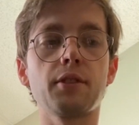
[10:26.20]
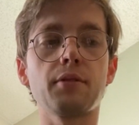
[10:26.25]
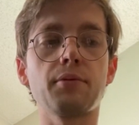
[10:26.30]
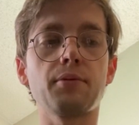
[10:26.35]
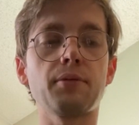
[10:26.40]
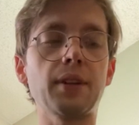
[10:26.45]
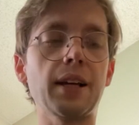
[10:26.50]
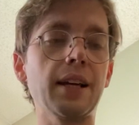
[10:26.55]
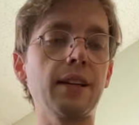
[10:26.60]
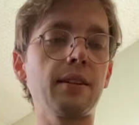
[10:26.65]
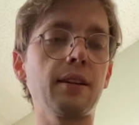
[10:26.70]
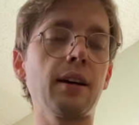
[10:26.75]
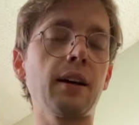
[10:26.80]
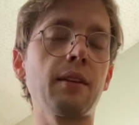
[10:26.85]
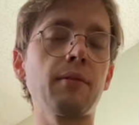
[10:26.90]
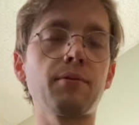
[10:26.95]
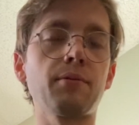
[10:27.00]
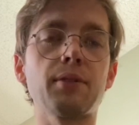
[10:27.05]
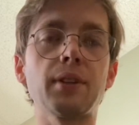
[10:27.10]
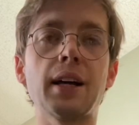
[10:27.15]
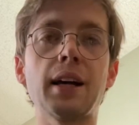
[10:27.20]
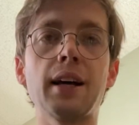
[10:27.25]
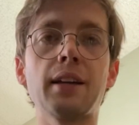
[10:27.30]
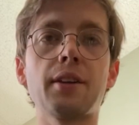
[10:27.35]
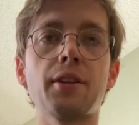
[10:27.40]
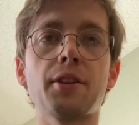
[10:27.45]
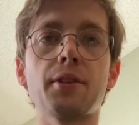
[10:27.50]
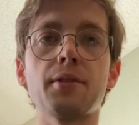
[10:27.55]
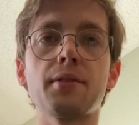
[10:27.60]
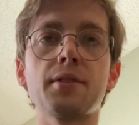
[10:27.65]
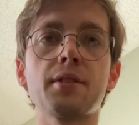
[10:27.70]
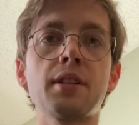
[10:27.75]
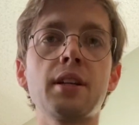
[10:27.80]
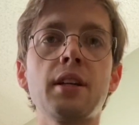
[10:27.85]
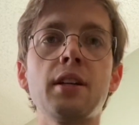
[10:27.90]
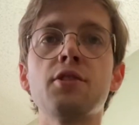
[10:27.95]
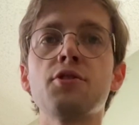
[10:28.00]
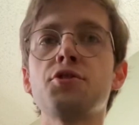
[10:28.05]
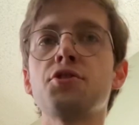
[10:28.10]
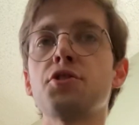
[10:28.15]
flat 9 flat
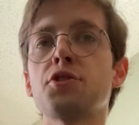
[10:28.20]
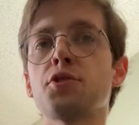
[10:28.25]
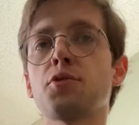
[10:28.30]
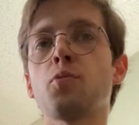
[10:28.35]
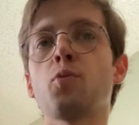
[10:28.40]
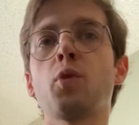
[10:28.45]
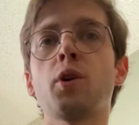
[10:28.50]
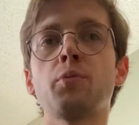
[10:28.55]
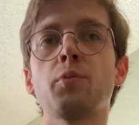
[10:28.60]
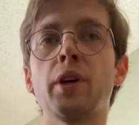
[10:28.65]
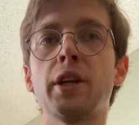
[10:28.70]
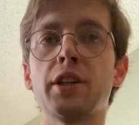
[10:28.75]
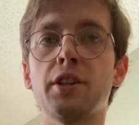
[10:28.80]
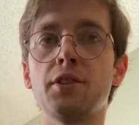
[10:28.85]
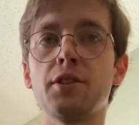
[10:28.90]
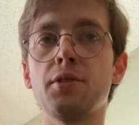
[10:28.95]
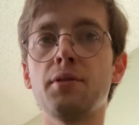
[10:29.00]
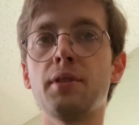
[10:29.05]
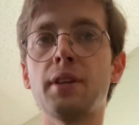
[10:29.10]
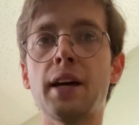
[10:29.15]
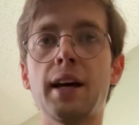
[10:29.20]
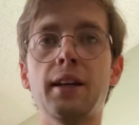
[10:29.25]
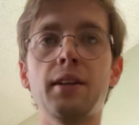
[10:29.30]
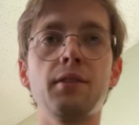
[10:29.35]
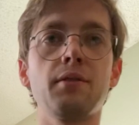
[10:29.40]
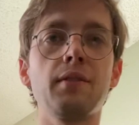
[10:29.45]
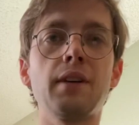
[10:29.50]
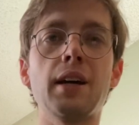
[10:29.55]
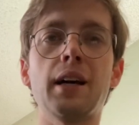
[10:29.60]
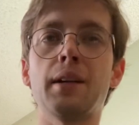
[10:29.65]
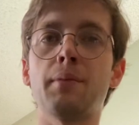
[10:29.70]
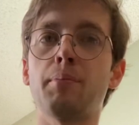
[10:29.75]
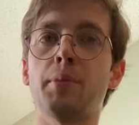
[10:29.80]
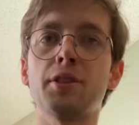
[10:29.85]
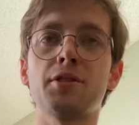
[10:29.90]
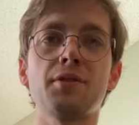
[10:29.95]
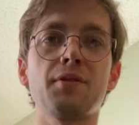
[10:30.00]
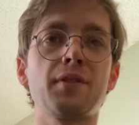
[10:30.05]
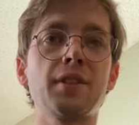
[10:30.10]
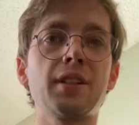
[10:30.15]
13 is just one way to do that. You've got a
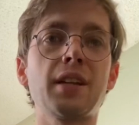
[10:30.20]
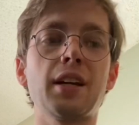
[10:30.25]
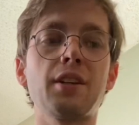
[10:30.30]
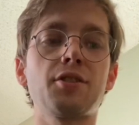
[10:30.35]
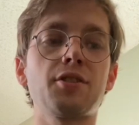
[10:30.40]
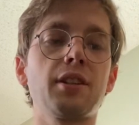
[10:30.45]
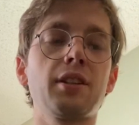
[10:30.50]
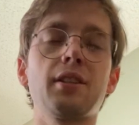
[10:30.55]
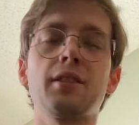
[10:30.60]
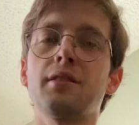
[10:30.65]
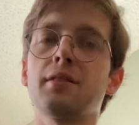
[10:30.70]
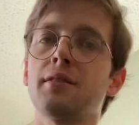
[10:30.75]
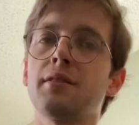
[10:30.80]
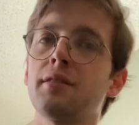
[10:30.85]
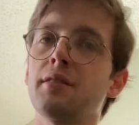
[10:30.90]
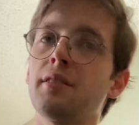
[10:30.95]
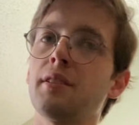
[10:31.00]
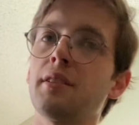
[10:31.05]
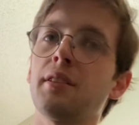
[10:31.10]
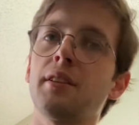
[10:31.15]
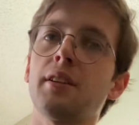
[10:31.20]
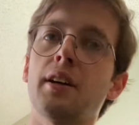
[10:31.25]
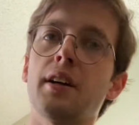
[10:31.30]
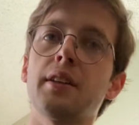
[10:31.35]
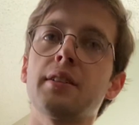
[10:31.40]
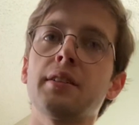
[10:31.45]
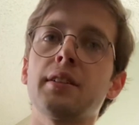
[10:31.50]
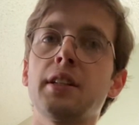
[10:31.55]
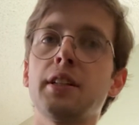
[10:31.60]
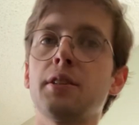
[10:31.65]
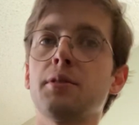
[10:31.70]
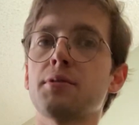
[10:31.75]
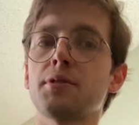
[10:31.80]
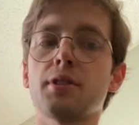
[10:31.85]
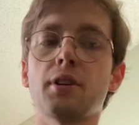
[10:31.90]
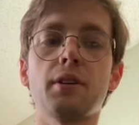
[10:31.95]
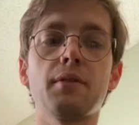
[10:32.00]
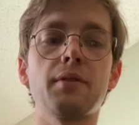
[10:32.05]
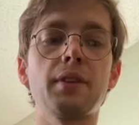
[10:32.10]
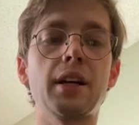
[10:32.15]
bunch of tension, and then you
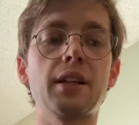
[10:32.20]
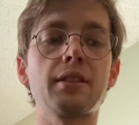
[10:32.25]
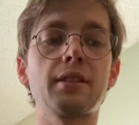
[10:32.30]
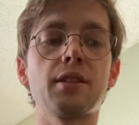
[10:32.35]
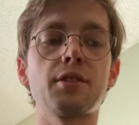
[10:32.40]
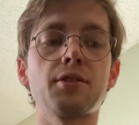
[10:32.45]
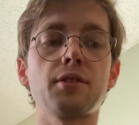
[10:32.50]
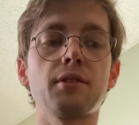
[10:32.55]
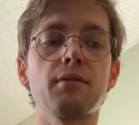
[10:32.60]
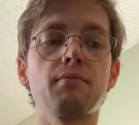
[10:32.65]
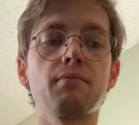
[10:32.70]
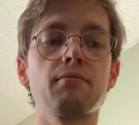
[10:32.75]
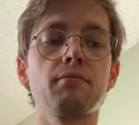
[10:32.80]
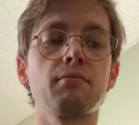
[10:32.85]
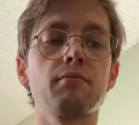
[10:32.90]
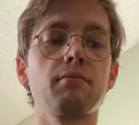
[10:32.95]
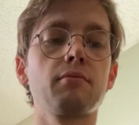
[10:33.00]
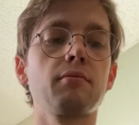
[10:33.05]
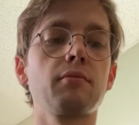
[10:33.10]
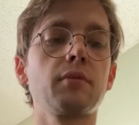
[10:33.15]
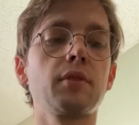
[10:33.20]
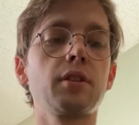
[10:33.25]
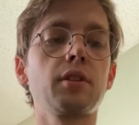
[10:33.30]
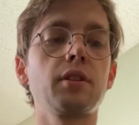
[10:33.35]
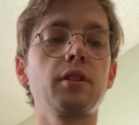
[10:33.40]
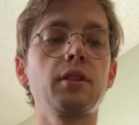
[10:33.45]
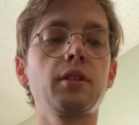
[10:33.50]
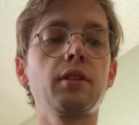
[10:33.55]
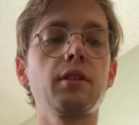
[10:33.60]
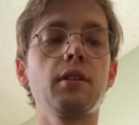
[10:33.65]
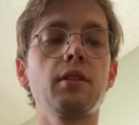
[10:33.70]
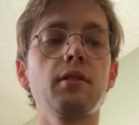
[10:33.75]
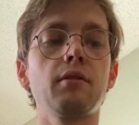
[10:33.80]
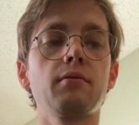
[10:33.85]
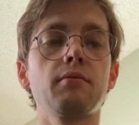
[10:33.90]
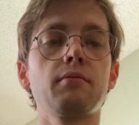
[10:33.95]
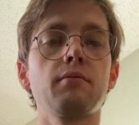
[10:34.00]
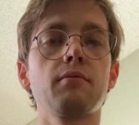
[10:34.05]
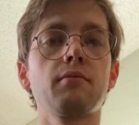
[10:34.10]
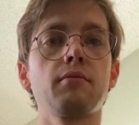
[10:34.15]
resolve that tension. You know,
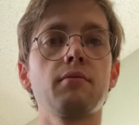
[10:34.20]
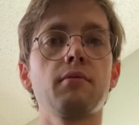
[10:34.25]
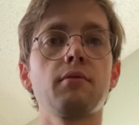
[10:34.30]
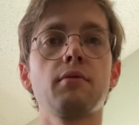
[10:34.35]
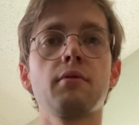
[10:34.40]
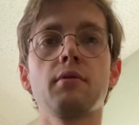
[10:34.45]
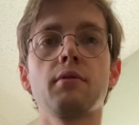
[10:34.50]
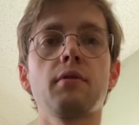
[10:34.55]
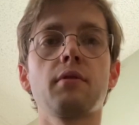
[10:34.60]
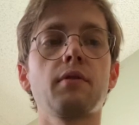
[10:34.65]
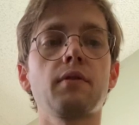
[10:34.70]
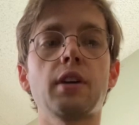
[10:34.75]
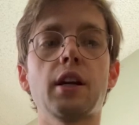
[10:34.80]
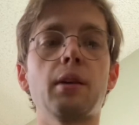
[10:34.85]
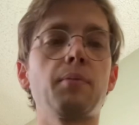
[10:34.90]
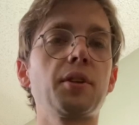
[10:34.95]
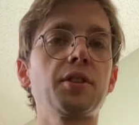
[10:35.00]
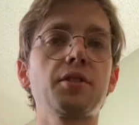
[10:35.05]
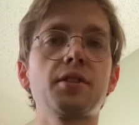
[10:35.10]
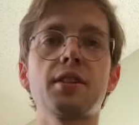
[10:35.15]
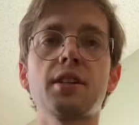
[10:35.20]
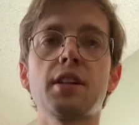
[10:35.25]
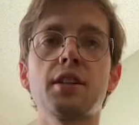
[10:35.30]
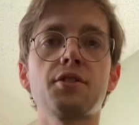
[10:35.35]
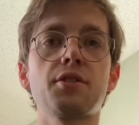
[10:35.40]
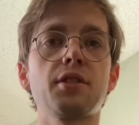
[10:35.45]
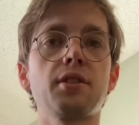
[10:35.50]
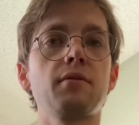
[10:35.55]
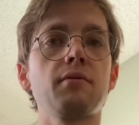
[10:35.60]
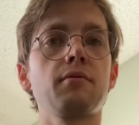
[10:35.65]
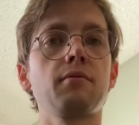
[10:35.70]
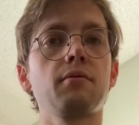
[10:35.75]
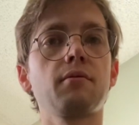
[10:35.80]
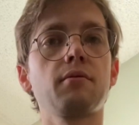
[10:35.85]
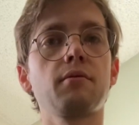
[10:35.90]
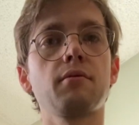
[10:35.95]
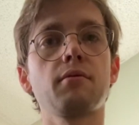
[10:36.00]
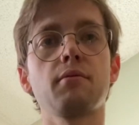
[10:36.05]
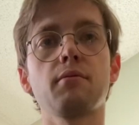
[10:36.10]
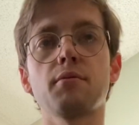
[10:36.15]
you've got a bunch of tension,
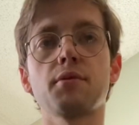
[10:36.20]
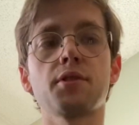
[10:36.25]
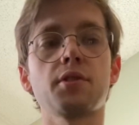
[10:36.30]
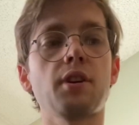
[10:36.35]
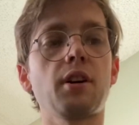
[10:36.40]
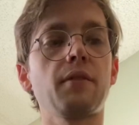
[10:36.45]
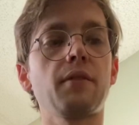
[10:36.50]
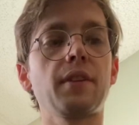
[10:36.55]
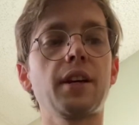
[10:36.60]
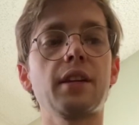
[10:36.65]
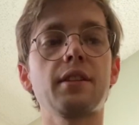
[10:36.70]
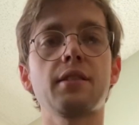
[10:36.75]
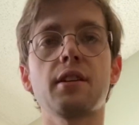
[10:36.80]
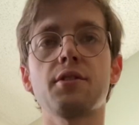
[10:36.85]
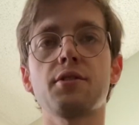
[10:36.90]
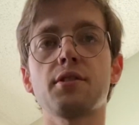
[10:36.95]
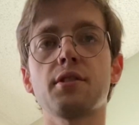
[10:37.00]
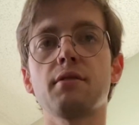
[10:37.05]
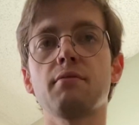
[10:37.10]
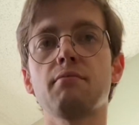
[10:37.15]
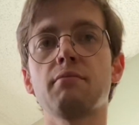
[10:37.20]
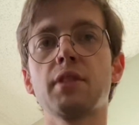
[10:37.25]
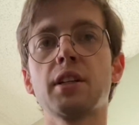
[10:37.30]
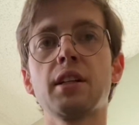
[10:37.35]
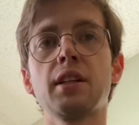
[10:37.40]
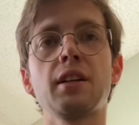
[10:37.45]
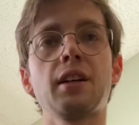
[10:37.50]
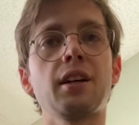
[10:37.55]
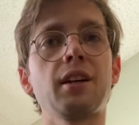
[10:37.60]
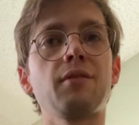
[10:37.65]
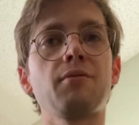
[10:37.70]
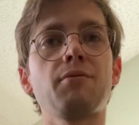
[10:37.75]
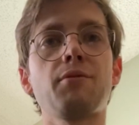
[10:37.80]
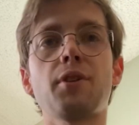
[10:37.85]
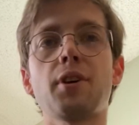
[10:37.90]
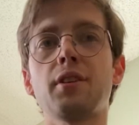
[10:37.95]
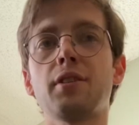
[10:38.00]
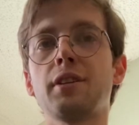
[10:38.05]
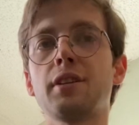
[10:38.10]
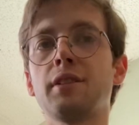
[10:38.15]
resolve that tension, and
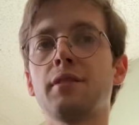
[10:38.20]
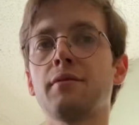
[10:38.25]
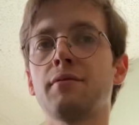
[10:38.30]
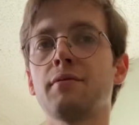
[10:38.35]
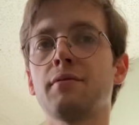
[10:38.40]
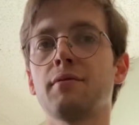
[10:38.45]
falling.